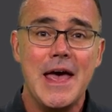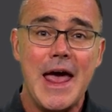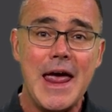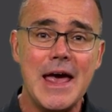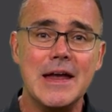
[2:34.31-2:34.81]

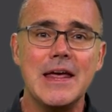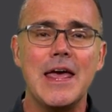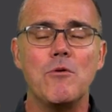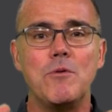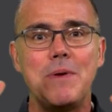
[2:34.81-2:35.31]
and
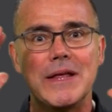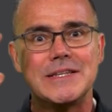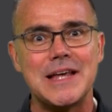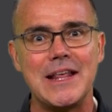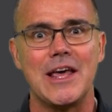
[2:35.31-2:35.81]
it would be
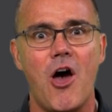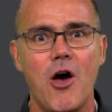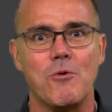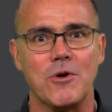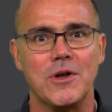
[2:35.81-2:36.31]
insanely
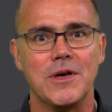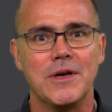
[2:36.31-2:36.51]
awkward.